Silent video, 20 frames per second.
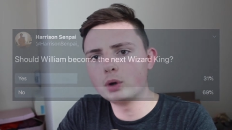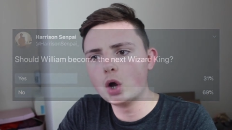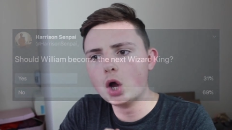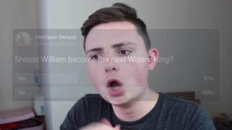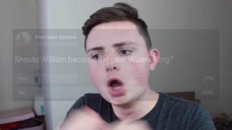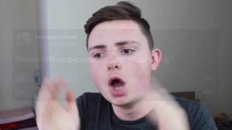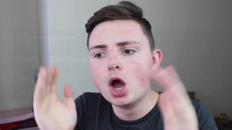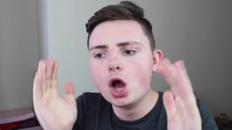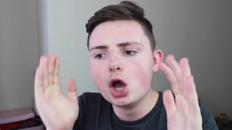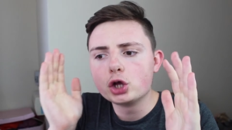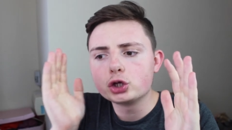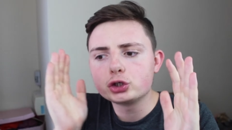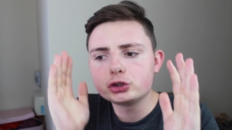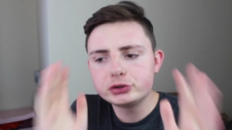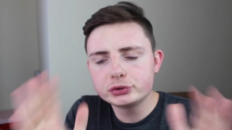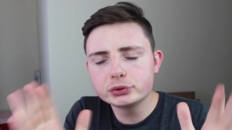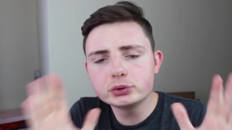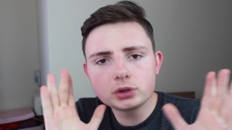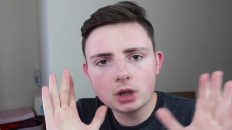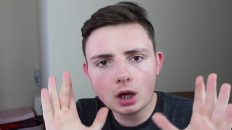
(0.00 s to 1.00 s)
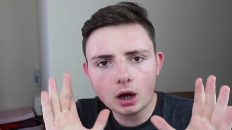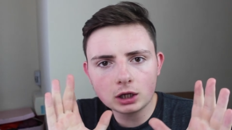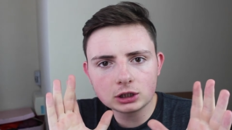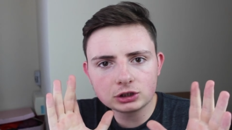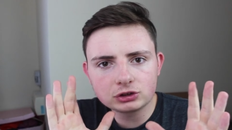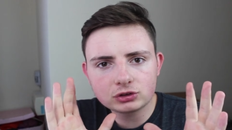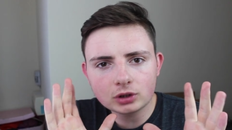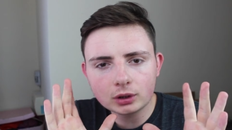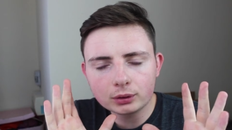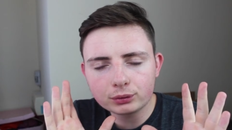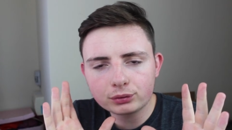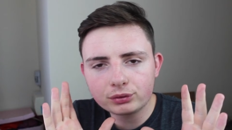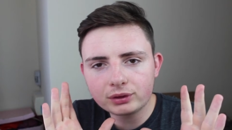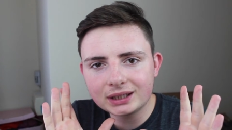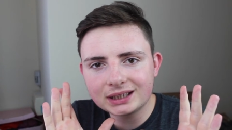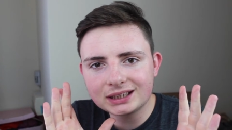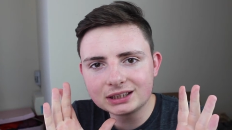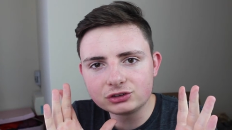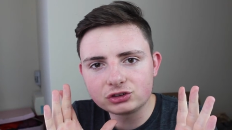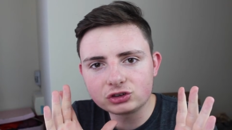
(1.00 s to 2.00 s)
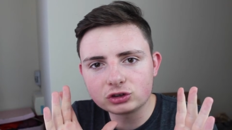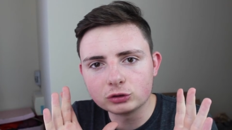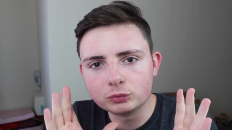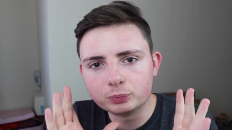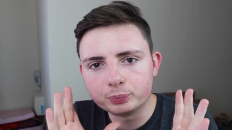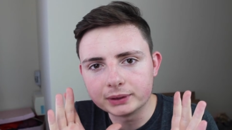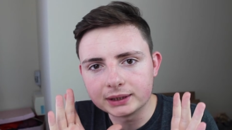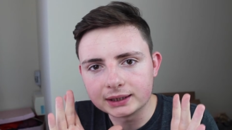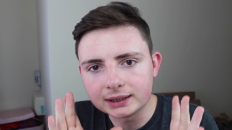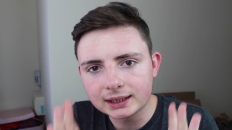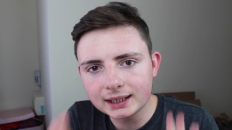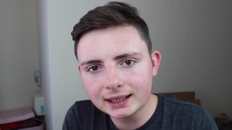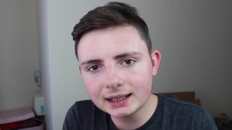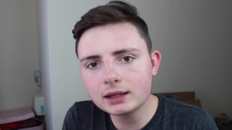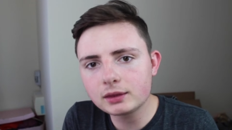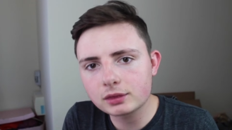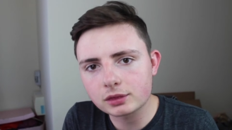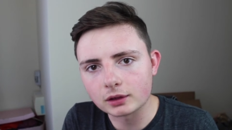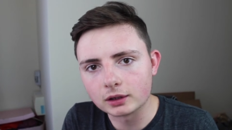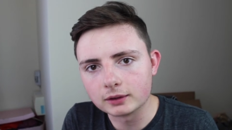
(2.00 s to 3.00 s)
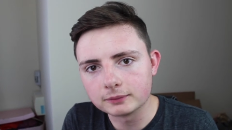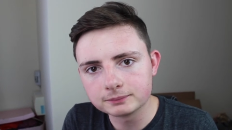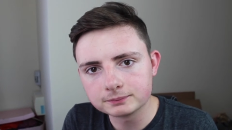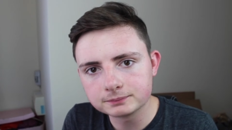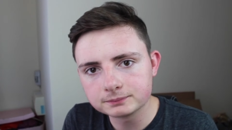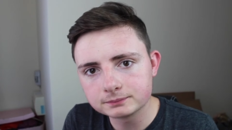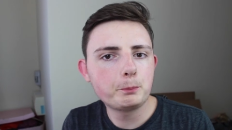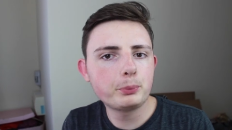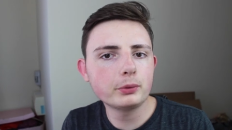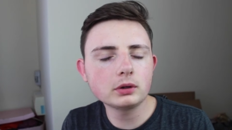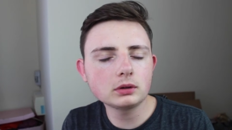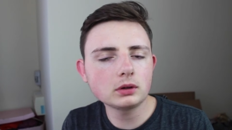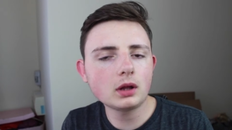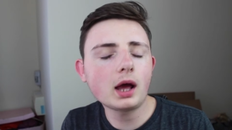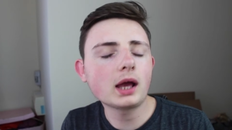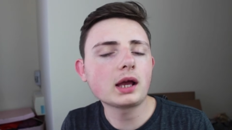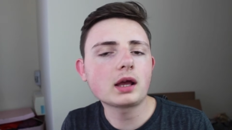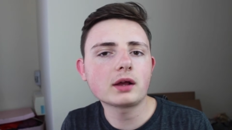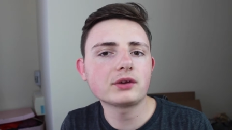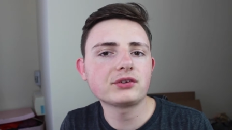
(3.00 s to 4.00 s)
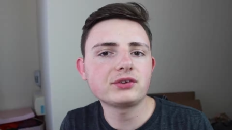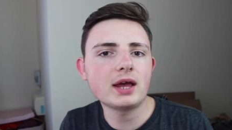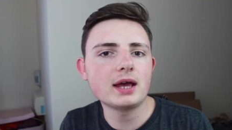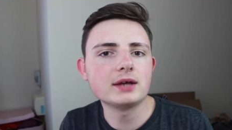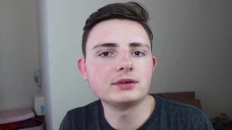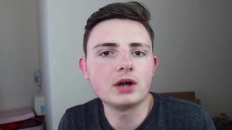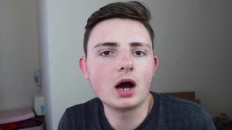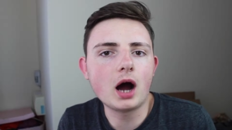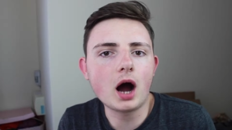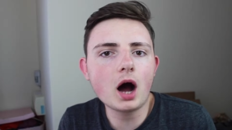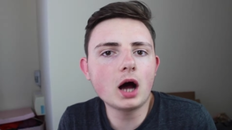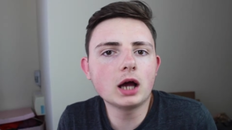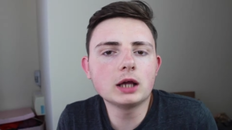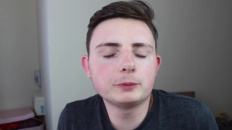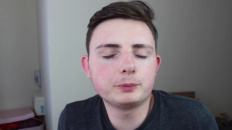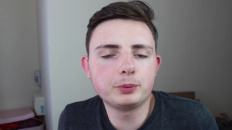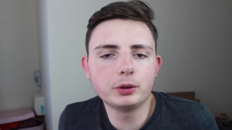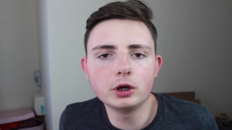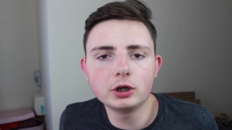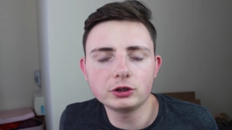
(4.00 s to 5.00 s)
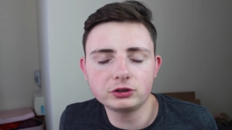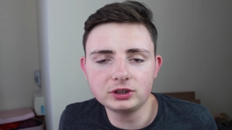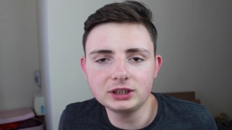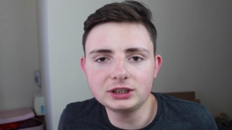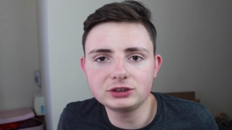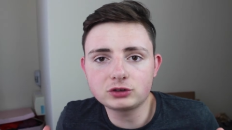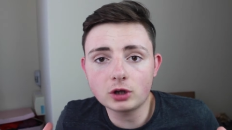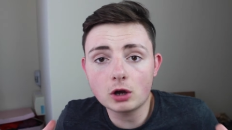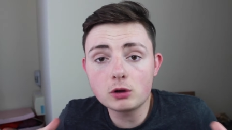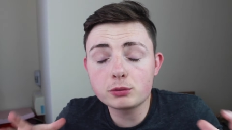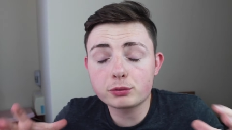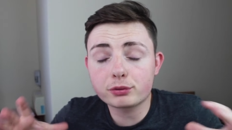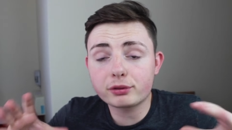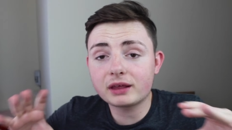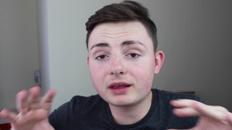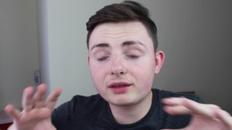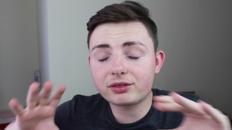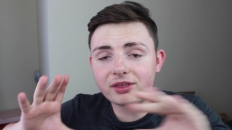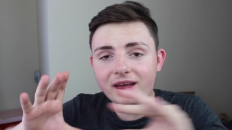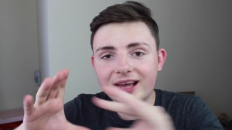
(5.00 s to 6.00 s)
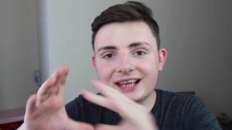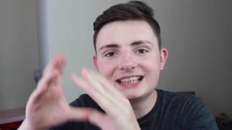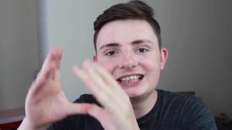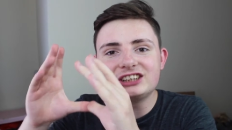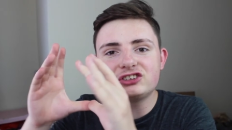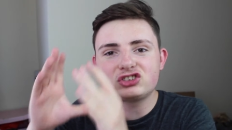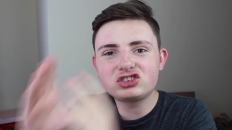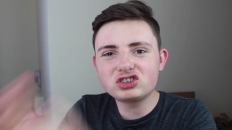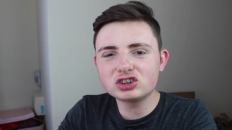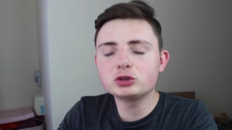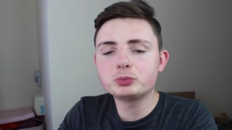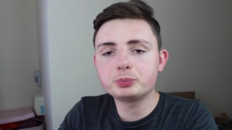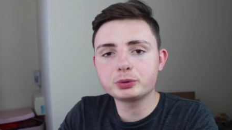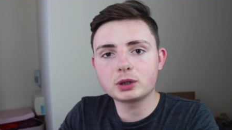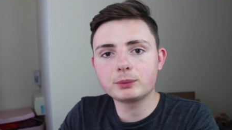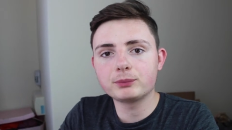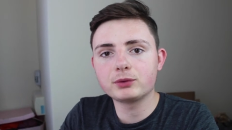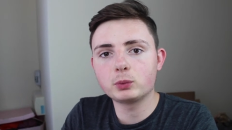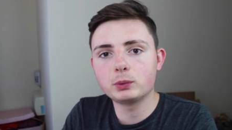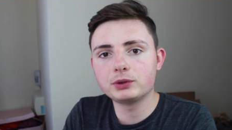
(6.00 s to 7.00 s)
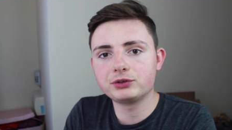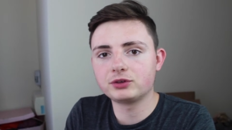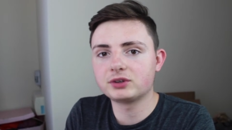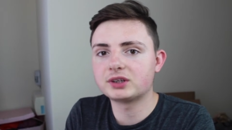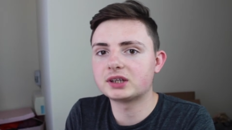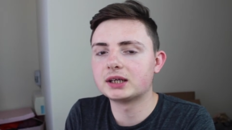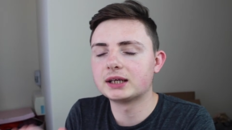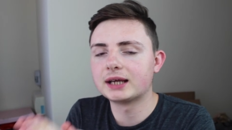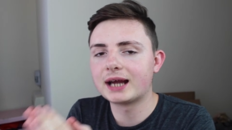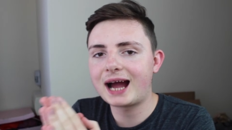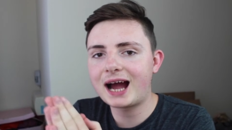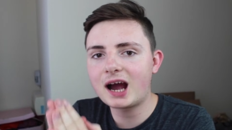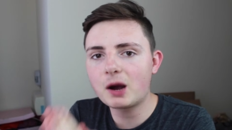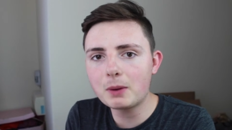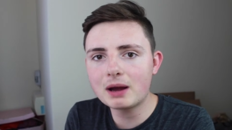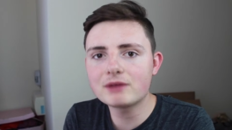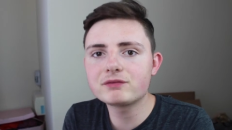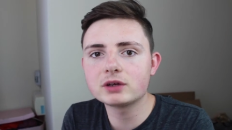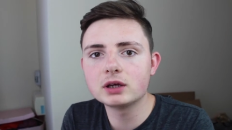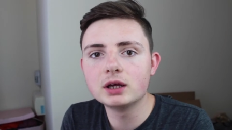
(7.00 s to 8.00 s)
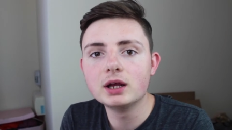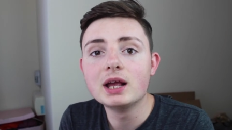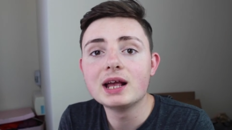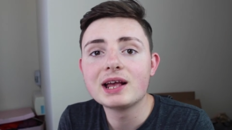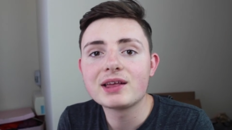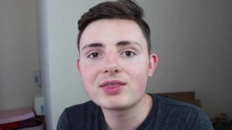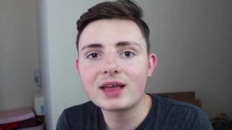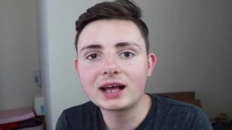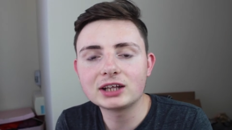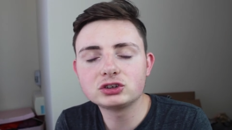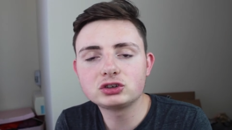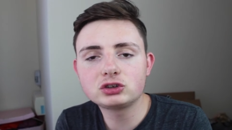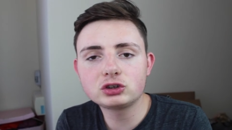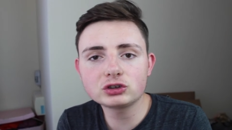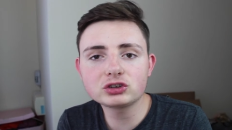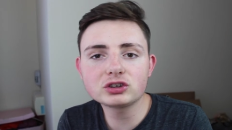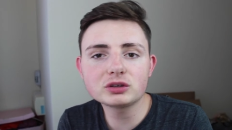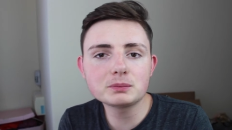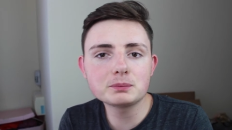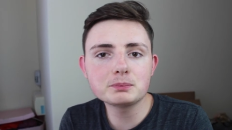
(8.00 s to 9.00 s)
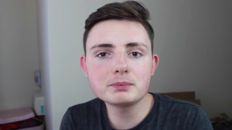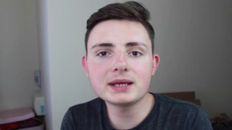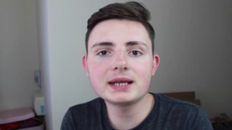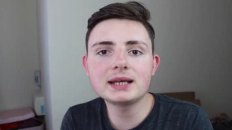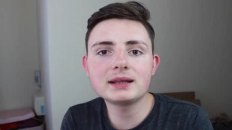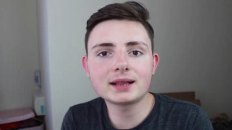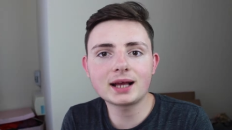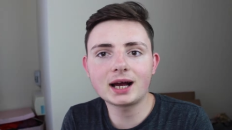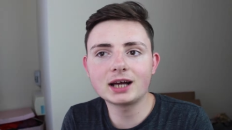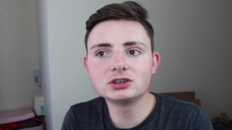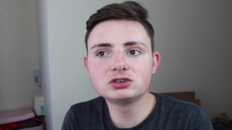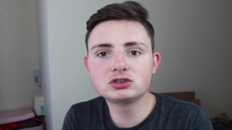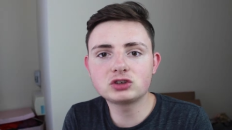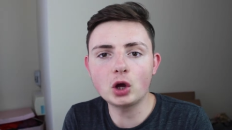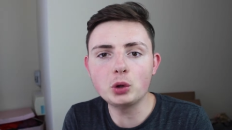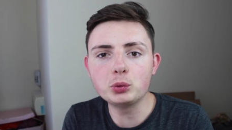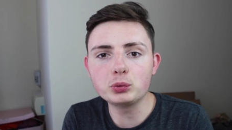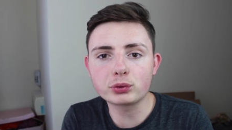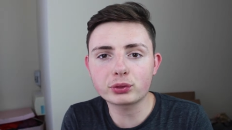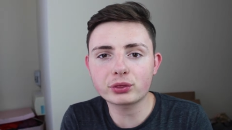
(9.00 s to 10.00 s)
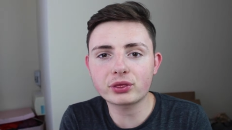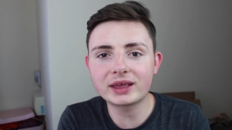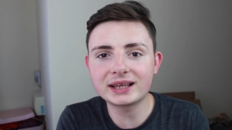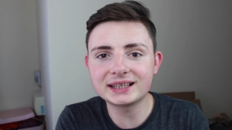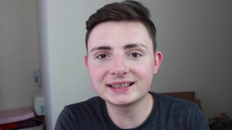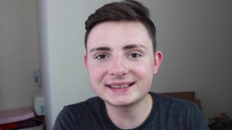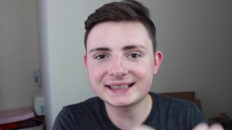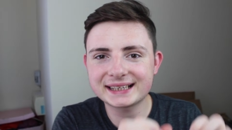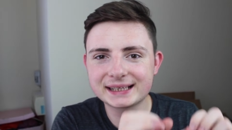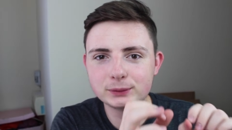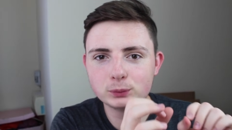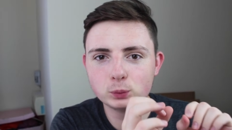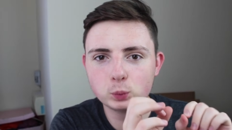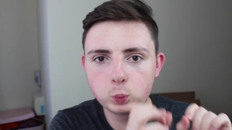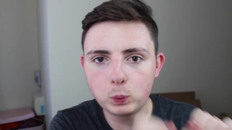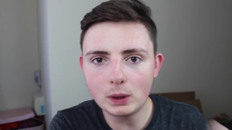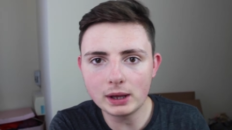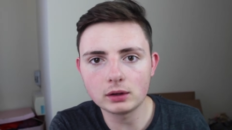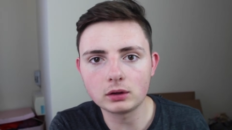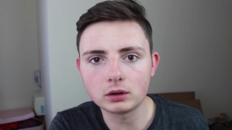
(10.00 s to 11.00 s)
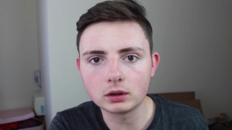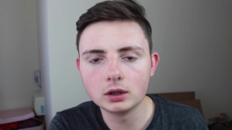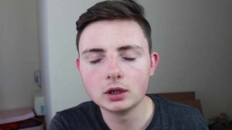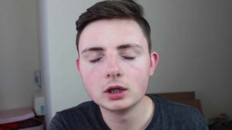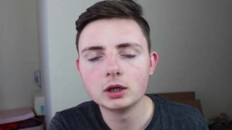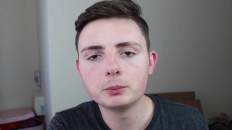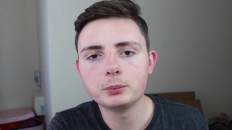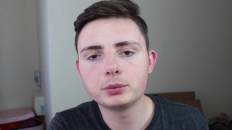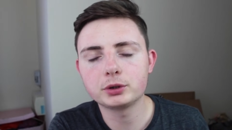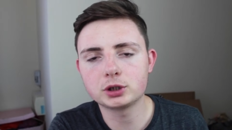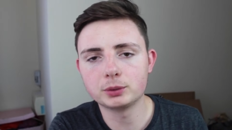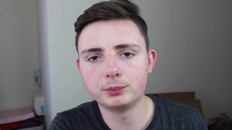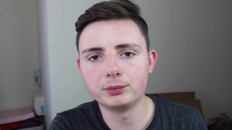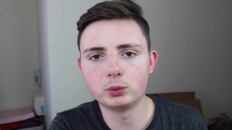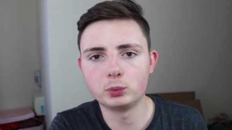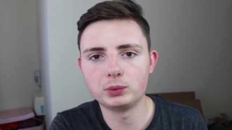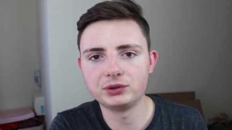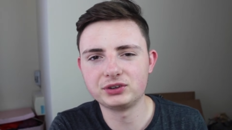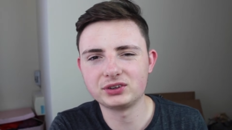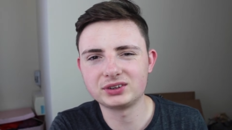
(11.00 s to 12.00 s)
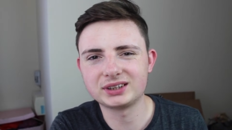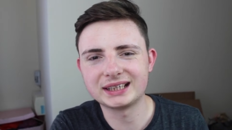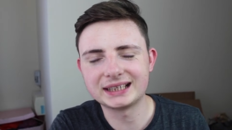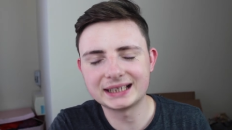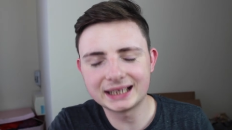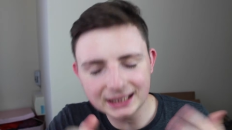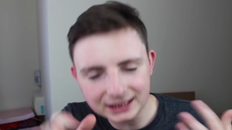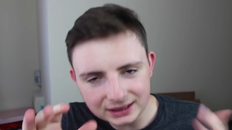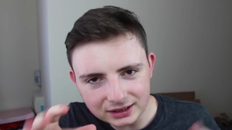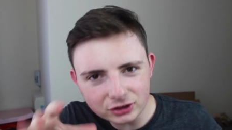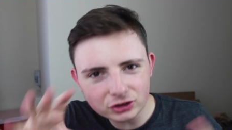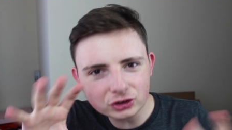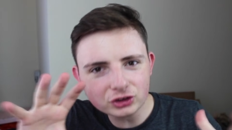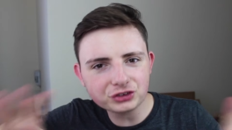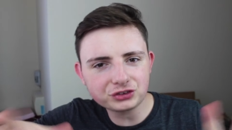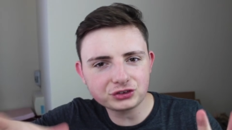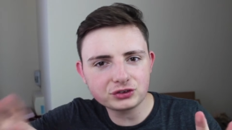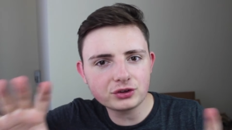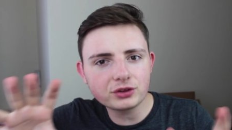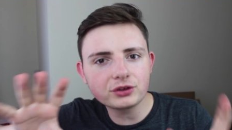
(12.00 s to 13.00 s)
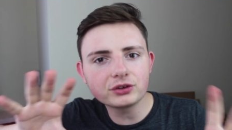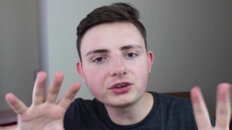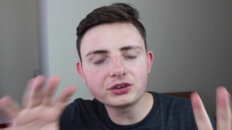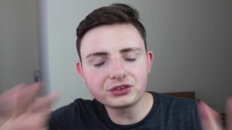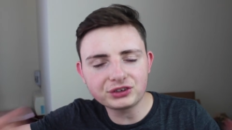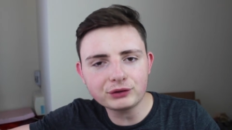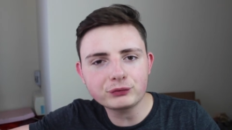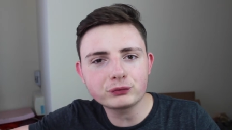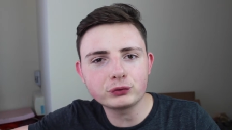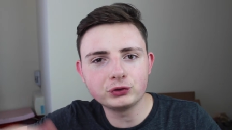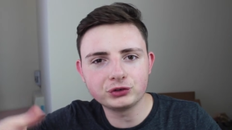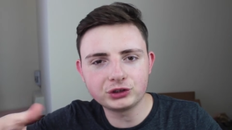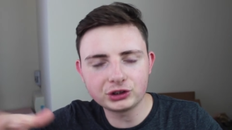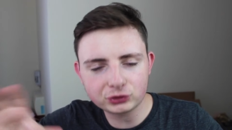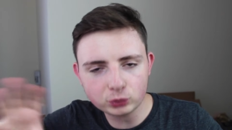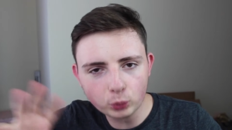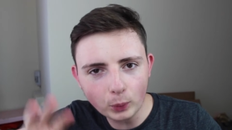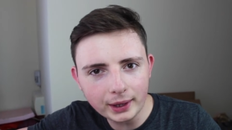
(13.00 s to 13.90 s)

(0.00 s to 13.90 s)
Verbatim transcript: But you guys don't think he should be either. But like I said, I personally don't think that he should become the Wizard King. However, that doesn't mean that I don't think he will become the Wizard King. It, there's, there's a difference. It's